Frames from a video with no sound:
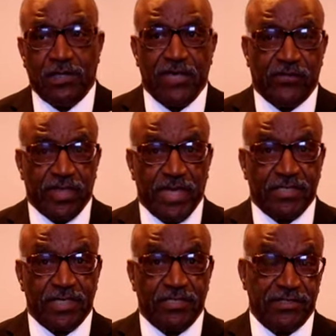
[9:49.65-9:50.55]
a
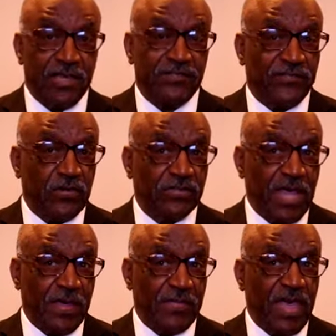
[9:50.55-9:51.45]
naval air station. That's the
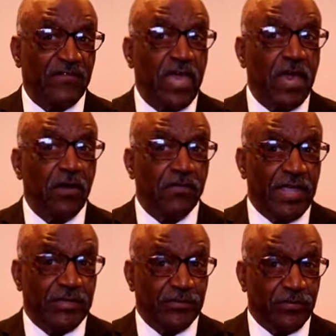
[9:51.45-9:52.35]
first time they ever
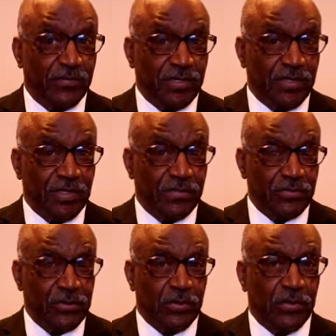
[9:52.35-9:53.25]
held that tournament
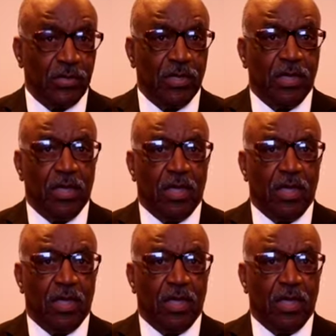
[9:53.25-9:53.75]
there, too.